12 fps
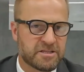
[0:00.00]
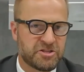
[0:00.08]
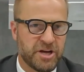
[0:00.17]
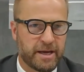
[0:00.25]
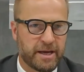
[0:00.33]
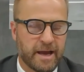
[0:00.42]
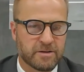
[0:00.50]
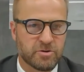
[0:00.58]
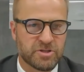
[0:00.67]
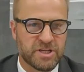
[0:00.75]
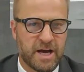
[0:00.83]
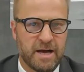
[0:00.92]
checking
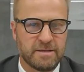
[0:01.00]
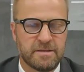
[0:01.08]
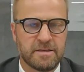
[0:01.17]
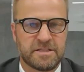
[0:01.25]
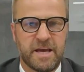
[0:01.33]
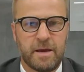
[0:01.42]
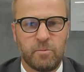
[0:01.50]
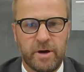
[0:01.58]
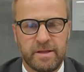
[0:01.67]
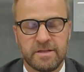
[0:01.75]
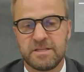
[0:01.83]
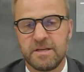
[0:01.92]
exercise in the same
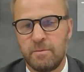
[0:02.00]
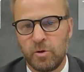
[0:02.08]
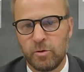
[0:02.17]
way that some